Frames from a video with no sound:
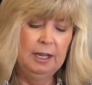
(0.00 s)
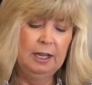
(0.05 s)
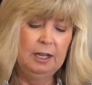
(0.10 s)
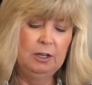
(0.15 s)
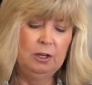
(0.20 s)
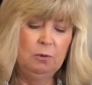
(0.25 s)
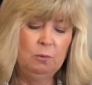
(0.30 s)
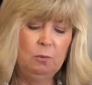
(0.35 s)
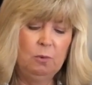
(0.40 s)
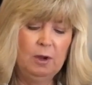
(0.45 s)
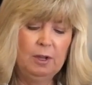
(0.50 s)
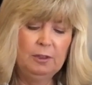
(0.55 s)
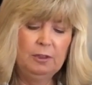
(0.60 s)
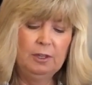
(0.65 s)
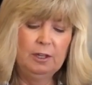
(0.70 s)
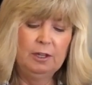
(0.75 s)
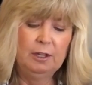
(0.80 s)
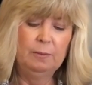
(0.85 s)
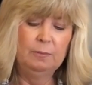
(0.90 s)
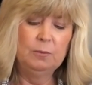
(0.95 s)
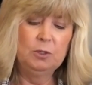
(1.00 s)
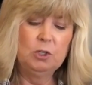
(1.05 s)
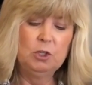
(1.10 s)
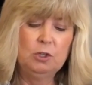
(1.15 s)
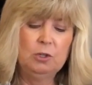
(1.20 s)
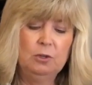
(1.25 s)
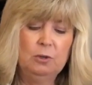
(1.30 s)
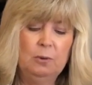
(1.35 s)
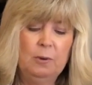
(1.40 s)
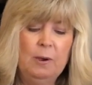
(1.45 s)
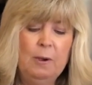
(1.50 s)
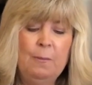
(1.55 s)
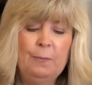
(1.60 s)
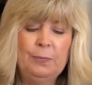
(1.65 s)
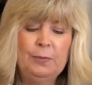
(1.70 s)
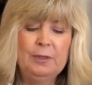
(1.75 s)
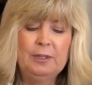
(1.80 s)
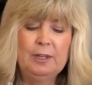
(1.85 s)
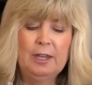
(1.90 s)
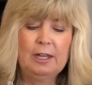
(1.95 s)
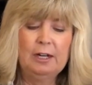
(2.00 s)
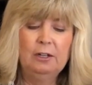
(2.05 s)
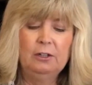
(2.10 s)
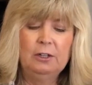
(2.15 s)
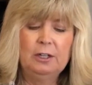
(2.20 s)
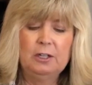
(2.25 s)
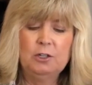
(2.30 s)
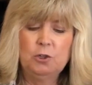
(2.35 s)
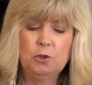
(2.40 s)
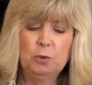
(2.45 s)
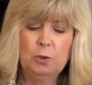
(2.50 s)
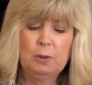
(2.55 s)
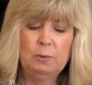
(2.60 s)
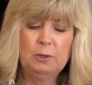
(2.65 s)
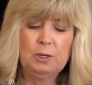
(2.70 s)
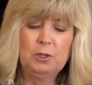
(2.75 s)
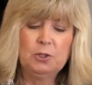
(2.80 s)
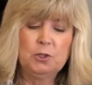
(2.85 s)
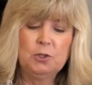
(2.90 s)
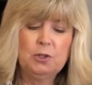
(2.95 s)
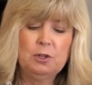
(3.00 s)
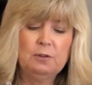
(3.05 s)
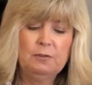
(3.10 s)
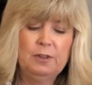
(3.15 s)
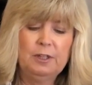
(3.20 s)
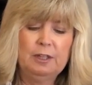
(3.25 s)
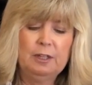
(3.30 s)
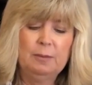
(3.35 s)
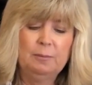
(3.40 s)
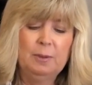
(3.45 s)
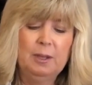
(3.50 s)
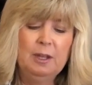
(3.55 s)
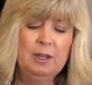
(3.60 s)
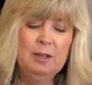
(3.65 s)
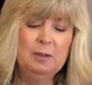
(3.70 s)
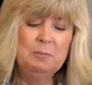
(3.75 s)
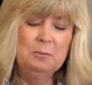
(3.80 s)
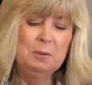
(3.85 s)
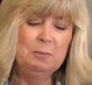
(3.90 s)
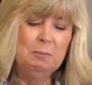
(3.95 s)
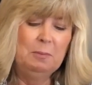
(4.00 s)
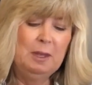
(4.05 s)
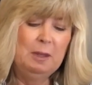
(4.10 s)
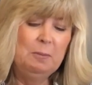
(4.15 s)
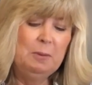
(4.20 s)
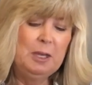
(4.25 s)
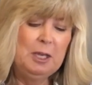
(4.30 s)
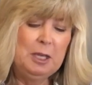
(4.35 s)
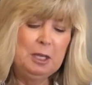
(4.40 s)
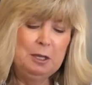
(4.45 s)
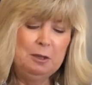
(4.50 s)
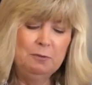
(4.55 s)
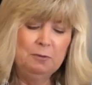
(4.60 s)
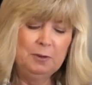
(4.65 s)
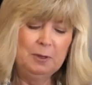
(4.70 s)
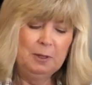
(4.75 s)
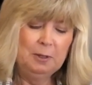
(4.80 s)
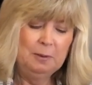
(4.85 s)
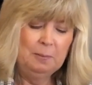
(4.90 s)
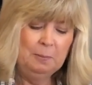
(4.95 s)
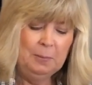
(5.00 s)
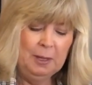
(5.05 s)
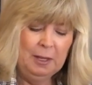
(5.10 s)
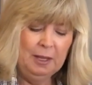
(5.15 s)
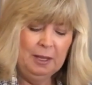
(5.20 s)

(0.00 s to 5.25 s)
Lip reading: and you want them to not only enjoy what you're serving them, but maybe even